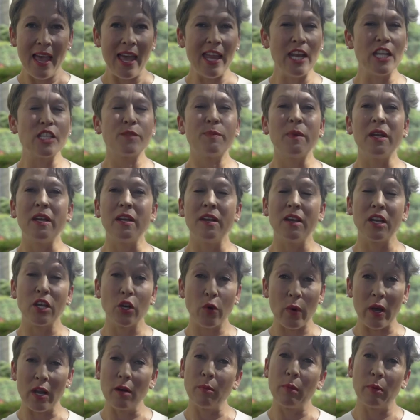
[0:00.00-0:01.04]
and it's been an
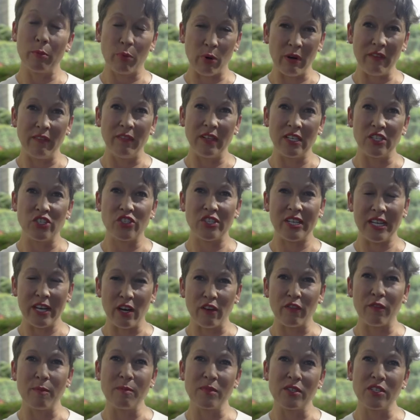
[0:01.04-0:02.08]
incredible privilege to
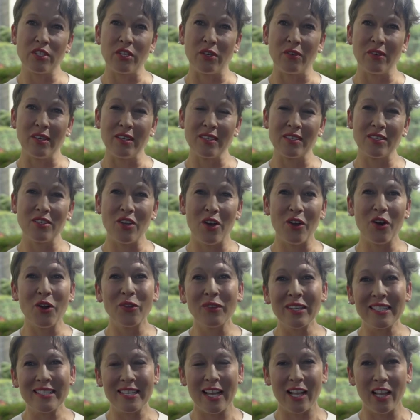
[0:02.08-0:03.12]
hear from students, not
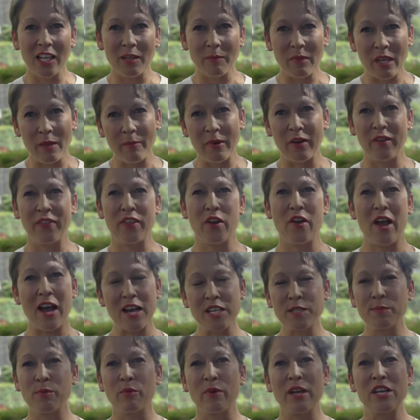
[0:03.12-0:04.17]
only telling me about their
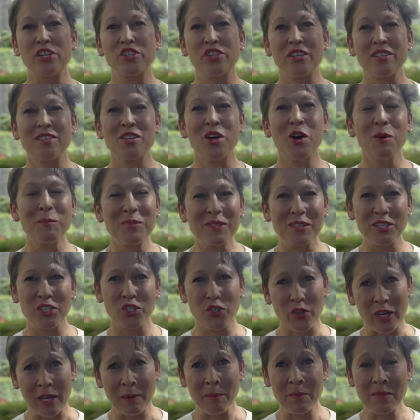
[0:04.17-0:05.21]
aspirations, hopes and
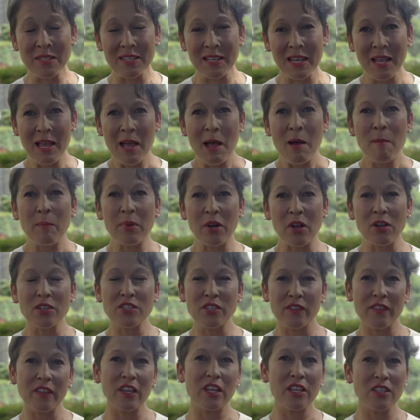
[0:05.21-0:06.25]
dreams, but
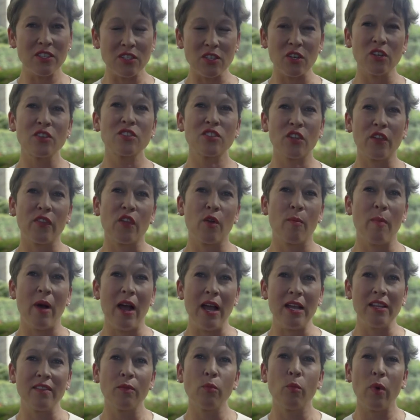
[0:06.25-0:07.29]
also the concerns on their
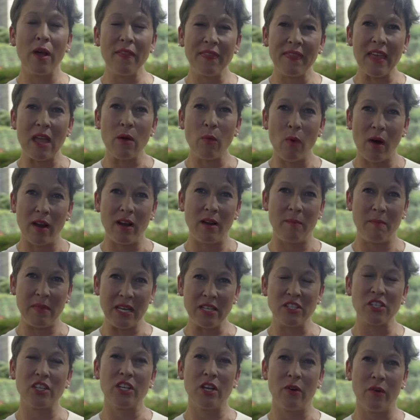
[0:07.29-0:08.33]
mind, what they wanted
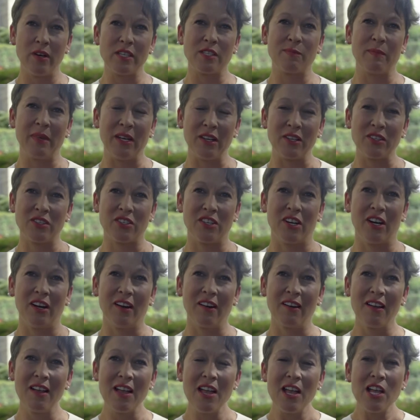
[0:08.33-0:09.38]
me to know as
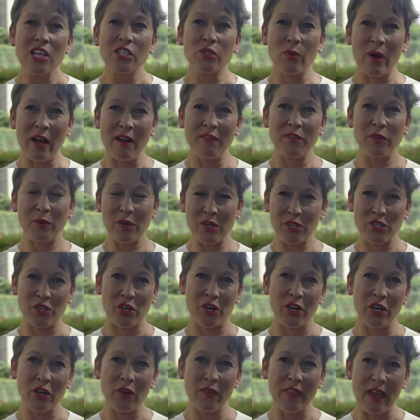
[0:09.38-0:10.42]
Minister. So I have to
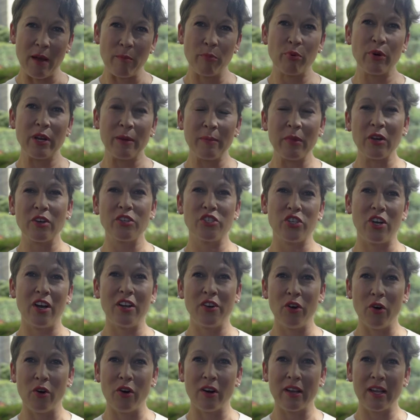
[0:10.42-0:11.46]
assure you that Premier
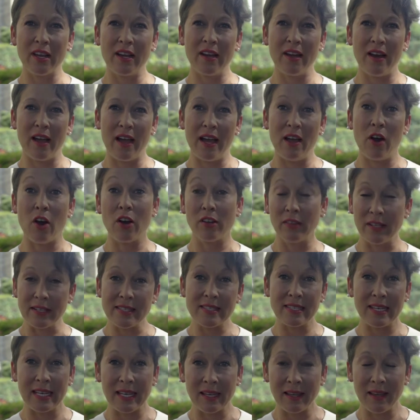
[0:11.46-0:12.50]
John Horgan and I are
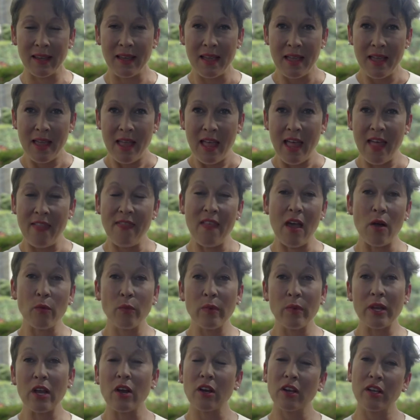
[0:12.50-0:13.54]
listening and that
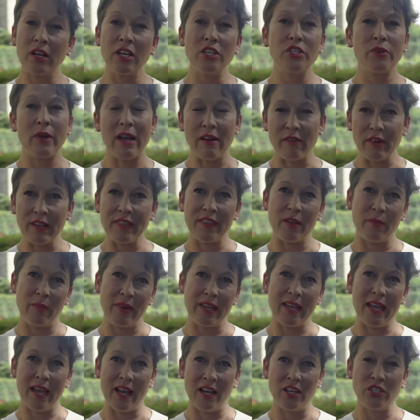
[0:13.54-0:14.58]
we are going to do everything we
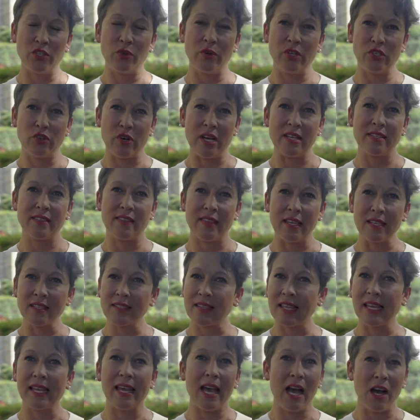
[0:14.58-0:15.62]
can to address things
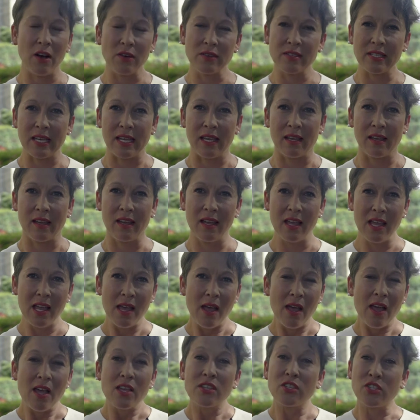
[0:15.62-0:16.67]
like housing,
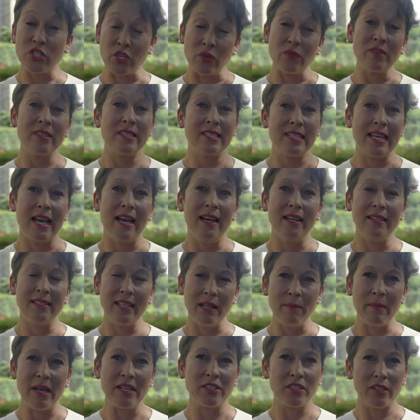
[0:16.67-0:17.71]
student debt
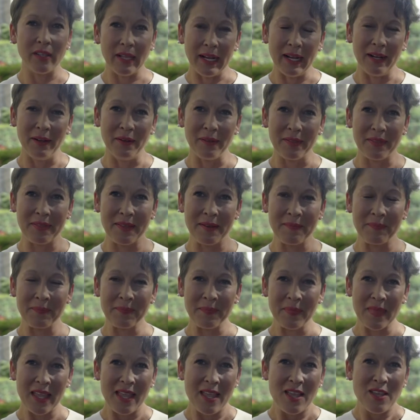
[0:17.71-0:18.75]
and mental health.
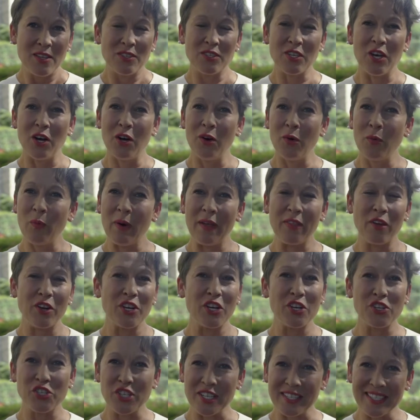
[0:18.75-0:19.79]
So whether
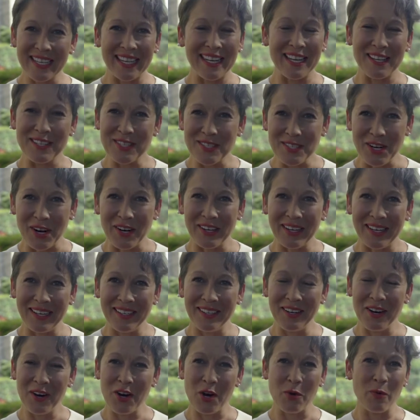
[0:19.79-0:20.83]
you're just getting
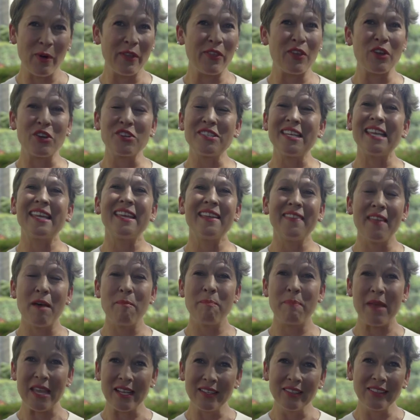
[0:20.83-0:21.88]
started or whether you're taking that
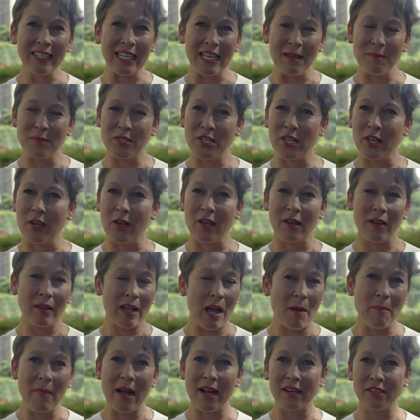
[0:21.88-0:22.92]
big leap to
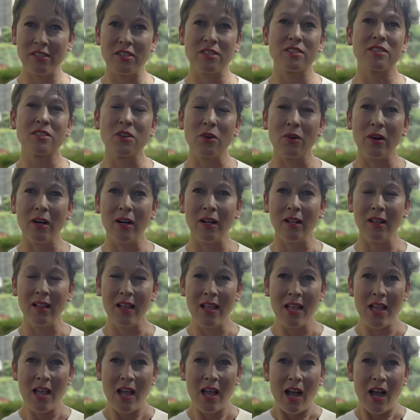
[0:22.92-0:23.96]
come back to school,
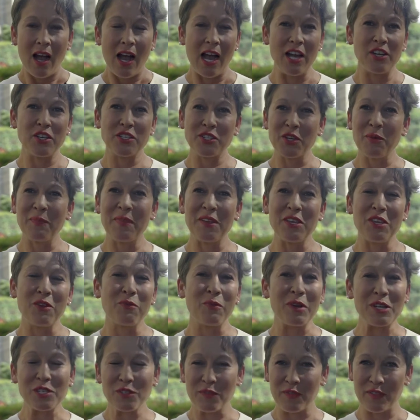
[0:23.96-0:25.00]
I just hope that you
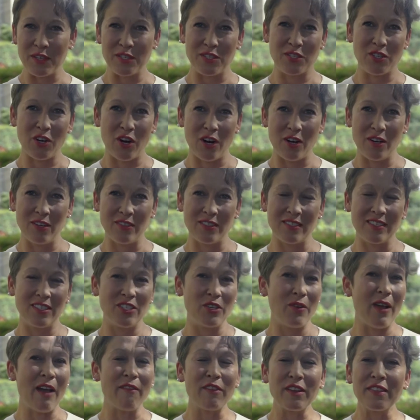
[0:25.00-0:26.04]
reach for the stars,
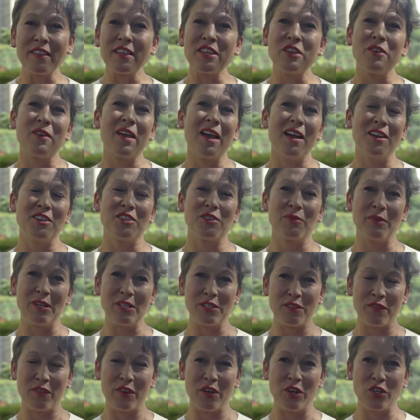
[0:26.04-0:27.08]
do everything you can to
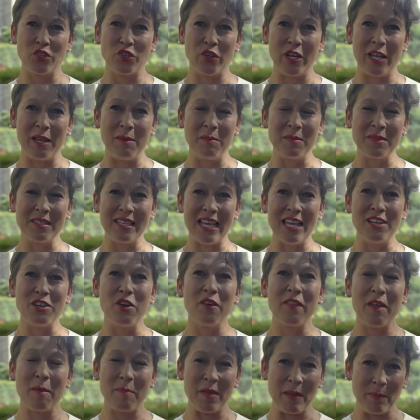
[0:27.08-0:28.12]
reach for your dreams, and
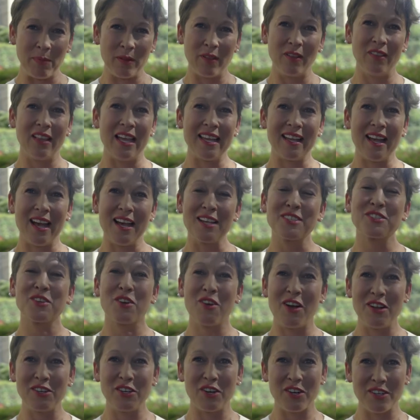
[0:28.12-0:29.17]
know that people like us are
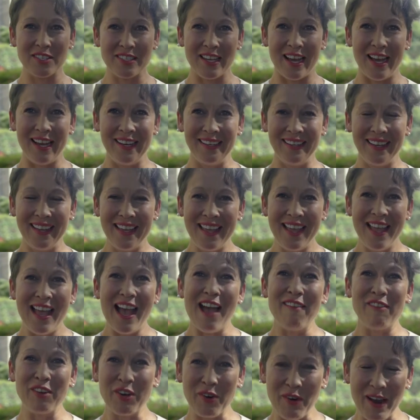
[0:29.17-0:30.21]
on your side.
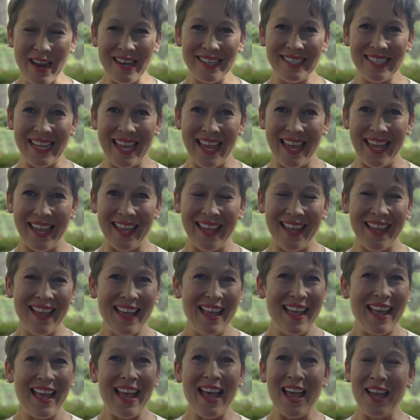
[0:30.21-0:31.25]
Have a great day,
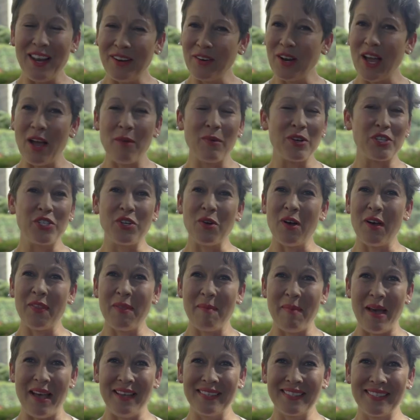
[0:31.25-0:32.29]
and I wish you all the
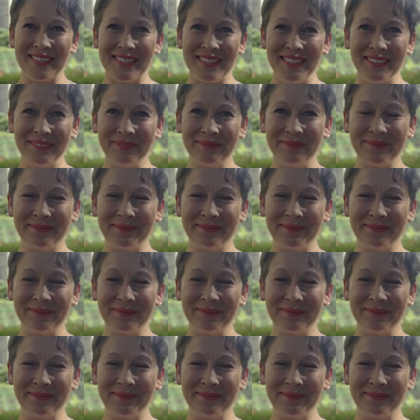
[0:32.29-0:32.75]
best.